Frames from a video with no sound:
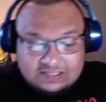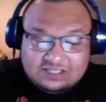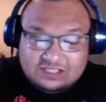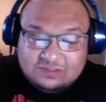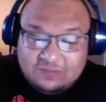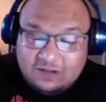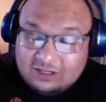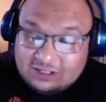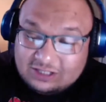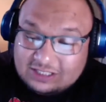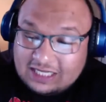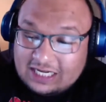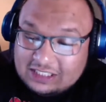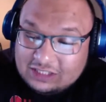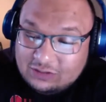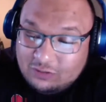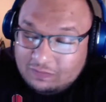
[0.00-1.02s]
the smaller
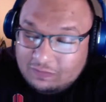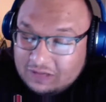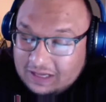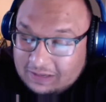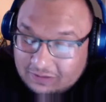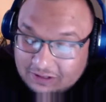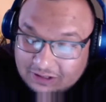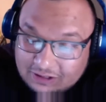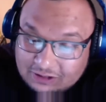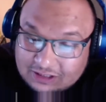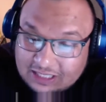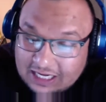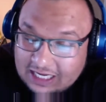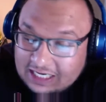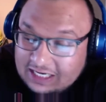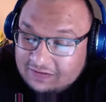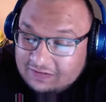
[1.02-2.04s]
size, you won't be able to use
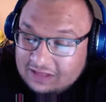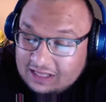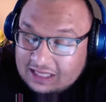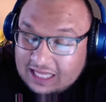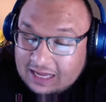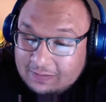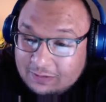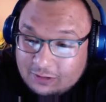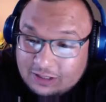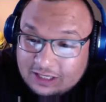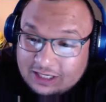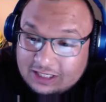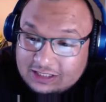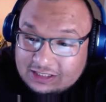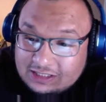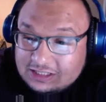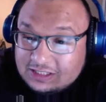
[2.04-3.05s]
any of the Labo
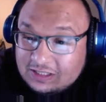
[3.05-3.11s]
kits.